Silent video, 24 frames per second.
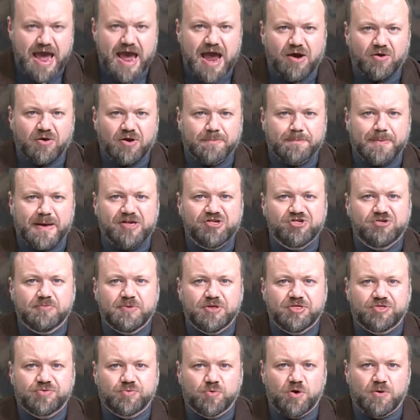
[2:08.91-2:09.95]
Eric
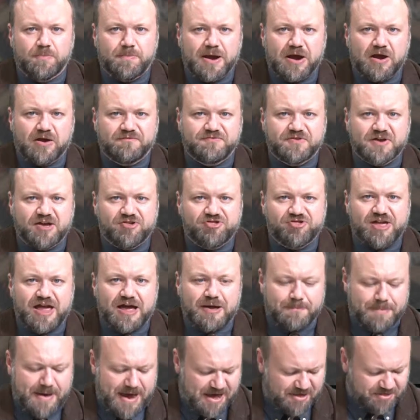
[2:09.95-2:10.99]
Benjamin threw a pair of
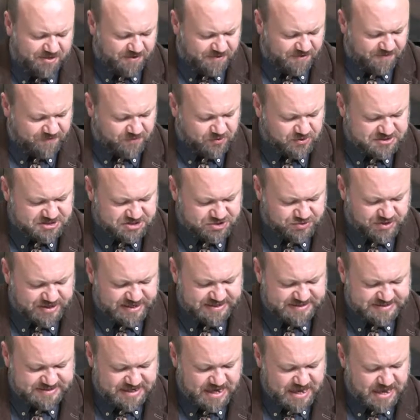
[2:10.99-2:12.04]
touchdown passes for the
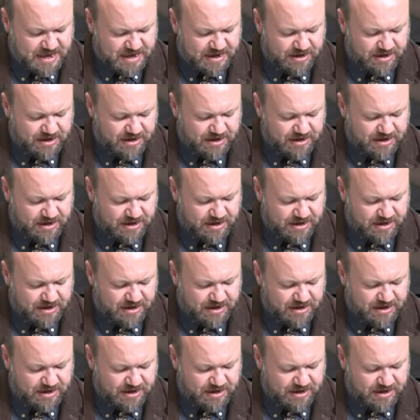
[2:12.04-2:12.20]
Streaks,